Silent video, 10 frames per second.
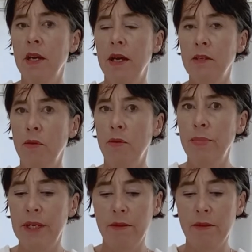a
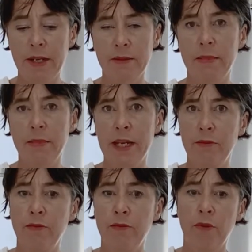compound that's made
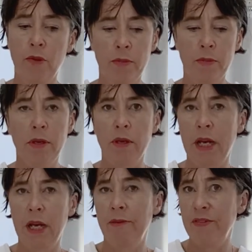from
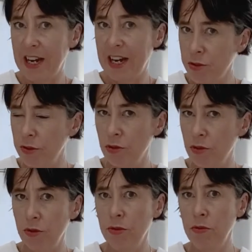a fat or an
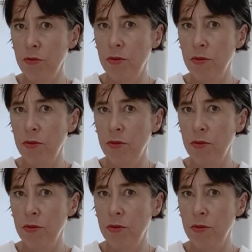oil,